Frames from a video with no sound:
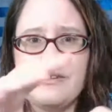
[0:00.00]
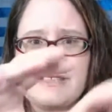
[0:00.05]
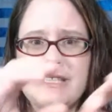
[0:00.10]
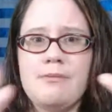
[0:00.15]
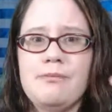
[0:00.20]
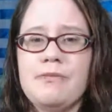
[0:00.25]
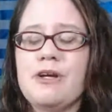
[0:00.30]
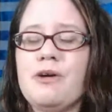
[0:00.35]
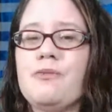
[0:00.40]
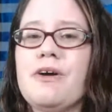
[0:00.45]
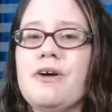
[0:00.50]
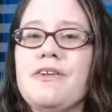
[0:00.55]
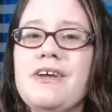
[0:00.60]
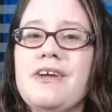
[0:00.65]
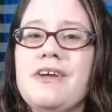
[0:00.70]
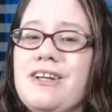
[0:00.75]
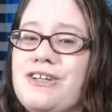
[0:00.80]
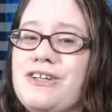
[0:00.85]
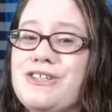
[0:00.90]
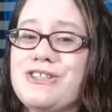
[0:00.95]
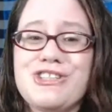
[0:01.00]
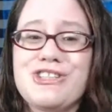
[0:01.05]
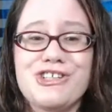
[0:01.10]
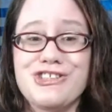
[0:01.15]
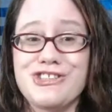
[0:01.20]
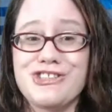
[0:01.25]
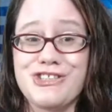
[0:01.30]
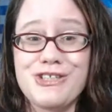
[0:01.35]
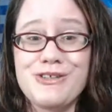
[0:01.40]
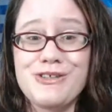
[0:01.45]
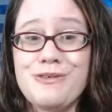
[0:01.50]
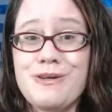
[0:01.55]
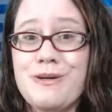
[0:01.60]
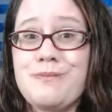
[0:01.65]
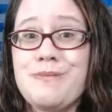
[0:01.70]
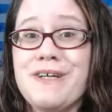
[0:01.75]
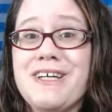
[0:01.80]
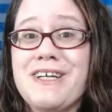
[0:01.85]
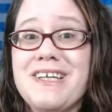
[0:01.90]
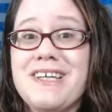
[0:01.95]
something with it, just do it,
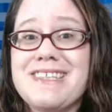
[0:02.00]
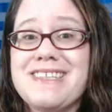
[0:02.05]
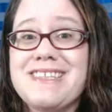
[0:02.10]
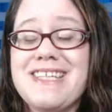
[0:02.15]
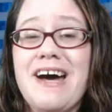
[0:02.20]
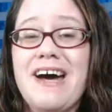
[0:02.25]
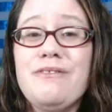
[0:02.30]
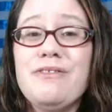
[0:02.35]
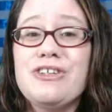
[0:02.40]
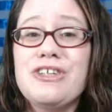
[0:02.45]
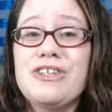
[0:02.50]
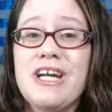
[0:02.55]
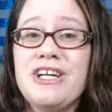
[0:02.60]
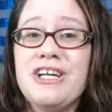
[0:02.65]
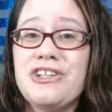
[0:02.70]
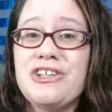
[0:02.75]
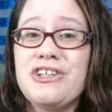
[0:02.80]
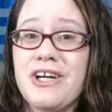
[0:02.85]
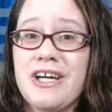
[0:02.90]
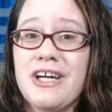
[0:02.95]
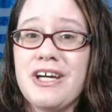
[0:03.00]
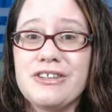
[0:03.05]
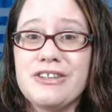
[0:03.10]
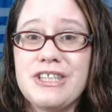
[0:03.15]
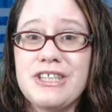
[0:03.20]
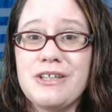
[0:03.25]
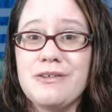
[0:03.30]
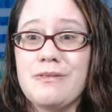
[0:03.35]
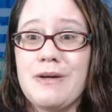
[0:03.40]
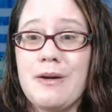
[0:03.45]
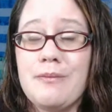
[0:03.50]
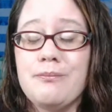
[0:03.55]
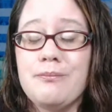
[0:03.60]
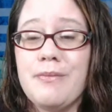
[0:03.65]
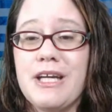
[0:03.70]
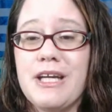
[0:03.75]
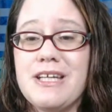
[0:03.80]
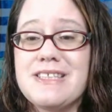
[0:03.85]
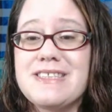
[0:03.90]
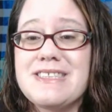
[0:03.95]
because that will change your energy around
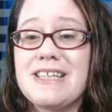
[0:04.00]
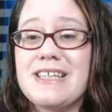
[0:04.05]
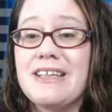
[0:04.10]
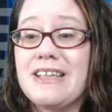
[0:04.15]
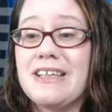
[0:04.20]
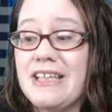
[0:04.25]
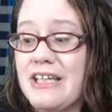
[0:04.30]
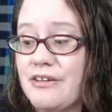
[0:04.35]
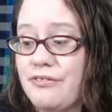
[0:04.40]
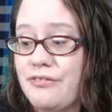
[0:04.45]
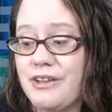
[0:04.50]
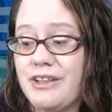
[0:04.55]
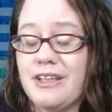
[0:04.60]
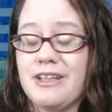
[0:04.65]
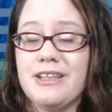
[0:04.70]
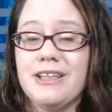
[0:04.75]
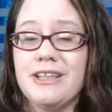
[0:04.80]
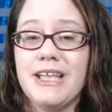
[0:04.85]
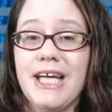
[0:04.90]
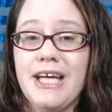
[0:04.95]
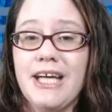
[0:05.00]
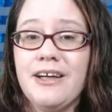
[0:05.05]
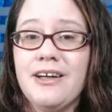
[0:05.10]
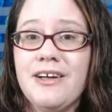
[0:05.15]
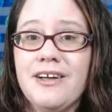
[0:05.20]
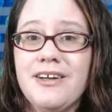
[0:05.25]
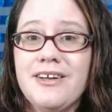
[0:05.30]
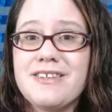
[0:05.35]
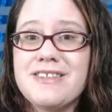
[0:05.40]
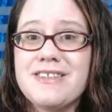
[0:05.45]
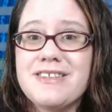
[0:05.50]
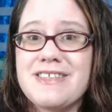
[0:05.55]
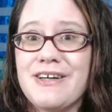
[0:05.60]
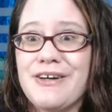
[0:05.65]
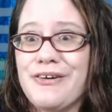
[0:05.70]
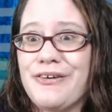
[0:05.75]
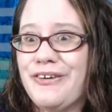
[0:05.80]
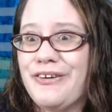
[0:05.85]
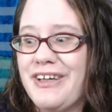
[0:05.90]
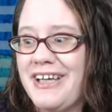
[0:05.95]
money significantly.
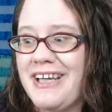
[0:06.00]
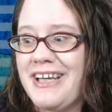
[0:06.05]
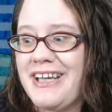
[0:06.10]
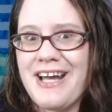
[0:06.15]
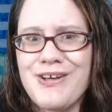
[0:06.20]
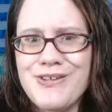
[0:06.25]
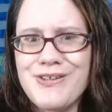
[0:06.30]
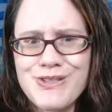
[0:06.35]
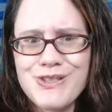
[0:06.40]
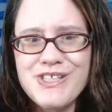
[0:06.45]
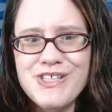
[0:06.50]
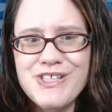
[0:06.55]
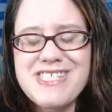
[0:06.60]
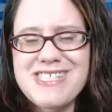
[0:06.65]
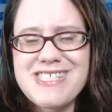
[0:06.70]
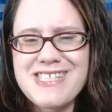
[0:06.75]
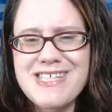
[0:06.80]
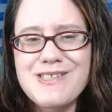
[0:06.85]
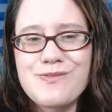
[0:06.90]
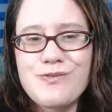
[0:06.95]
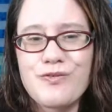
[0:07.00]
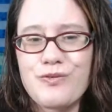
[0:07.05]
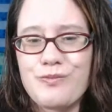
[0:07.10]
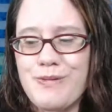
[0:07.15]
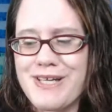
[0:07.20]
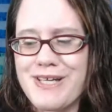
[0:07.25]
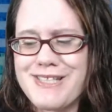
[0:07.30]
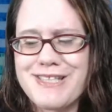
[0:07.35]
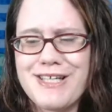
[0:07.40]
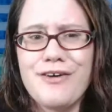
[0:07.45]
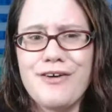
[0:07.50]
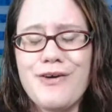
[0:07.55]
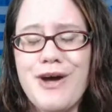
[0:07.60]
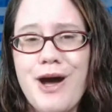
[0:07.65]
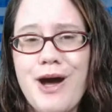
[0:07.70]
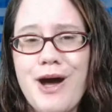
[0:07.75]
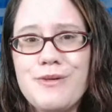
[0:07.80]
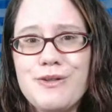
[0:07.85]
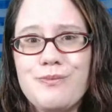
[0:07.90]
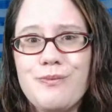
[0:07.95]
So, and I also listened to this one for myself.
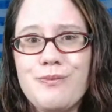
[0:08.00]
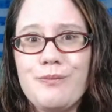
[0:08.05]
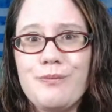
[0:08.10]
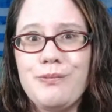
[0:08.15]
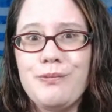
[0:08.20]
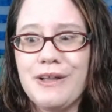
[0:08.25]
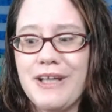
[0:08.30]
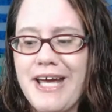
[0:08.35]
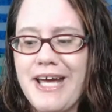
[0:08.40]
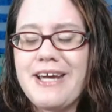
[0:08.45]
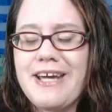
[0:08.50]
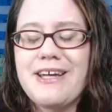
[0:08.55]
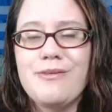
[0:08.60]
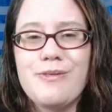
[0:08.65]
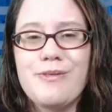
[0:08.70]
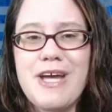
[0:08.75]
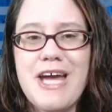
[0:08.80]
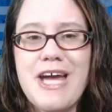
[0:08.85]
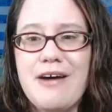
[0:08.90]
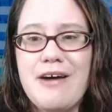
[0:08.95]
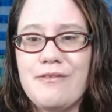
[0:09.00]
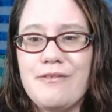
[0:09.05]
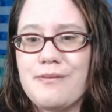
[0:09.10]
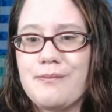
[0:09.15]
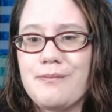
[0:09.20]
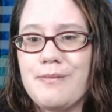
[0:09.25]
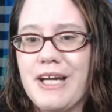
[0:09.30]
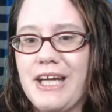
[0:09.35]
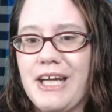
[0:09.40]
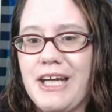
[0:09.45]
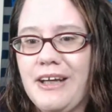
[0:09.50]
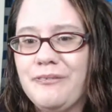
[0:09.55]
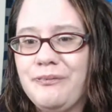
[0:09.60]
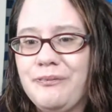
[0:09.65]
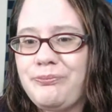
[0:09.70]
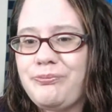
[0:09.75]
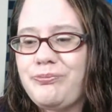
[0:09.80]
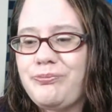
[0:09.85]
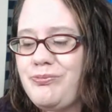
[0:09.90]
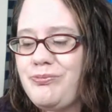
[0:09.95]
How much more play can we have with money?
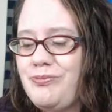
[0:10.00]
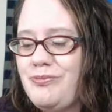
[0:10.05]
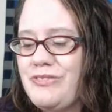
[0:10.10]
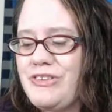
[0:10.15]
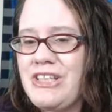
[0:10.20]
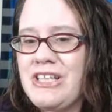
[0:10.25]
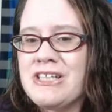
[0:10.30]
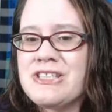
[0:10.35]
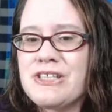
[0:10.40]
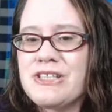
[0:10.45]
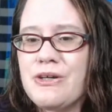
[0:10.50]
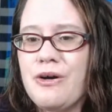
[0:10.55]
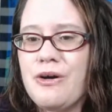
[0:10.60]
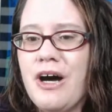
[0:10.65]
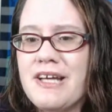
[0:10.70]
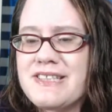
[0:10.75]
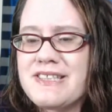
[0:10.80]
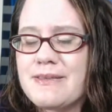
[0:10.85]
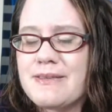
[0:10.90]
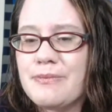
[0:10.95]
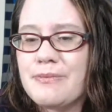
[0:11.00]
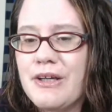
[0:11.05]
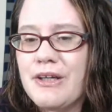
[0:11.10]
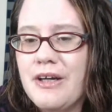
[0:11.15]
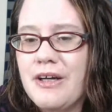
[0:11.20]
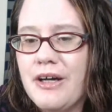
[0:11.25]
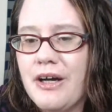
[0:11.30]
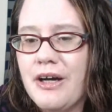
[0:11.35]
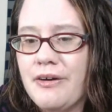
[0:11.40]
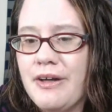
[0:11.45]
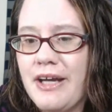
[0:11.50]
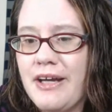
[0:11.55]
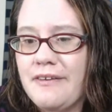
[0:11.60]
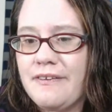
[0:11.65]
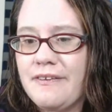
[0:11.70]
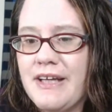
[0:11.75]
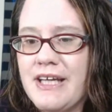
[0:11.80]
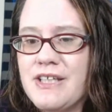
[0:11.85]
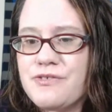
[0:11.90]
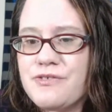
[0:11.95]
So awesome. Okay,
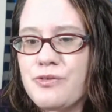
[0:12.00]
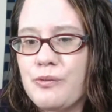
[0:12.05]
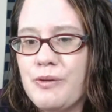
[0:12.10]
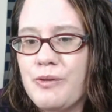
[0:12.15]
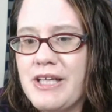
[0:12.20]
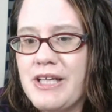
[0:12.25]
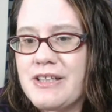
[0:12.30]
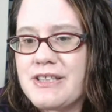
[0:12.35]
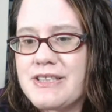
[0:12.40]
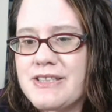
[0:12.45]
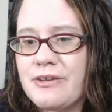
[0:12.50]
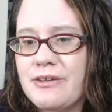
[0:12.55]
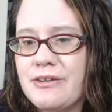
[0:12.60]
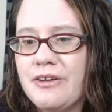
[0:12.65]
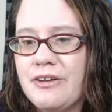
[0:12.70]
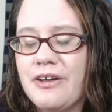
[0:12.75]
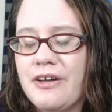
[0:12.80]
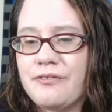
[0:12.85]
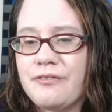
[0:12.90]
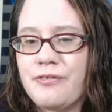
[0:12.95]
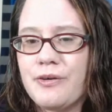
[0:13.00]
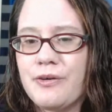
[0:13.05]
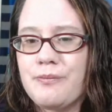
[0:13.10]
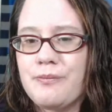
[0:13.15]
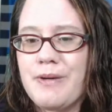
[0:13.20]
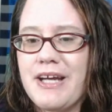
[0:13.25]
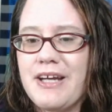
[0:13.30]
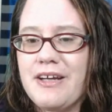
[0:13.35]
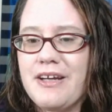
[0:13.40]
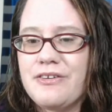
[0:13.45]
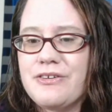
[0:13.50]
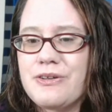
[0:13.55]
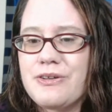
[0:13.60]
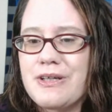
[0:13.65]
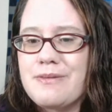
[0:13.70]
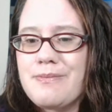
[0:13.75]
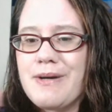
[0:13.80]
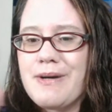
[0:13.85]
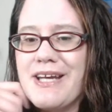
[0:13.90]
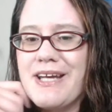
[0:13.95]
thanks for waiting so long for
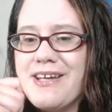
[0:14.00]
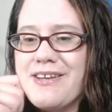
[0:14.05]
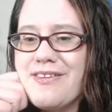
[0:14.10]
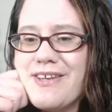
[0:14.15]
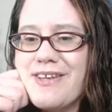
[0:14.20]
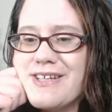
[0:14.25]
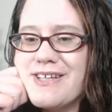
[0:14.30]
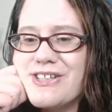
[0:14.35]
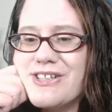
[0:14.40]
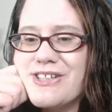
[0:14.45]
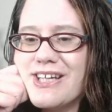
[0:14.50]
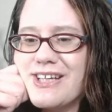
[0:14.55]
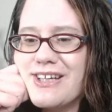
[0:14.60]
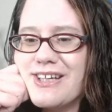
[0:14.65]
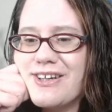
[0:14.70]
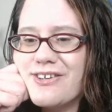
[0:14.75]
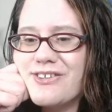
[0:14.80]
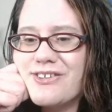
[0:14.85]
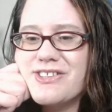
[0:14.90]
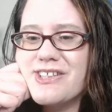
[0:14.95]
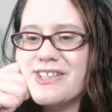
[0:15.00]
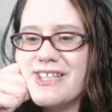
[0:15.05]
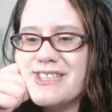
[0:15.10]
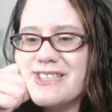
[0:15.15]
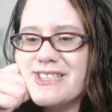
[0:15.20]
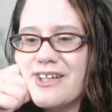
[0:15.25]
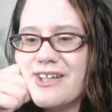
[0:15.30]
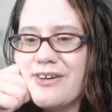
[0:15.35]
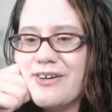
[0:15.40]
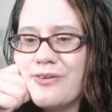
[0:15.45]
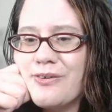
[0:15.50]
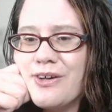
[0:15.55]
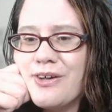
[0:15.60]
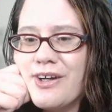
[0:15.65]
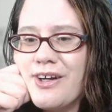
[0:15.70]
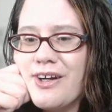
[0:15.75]
during my thing, Jenny, here. So let's go.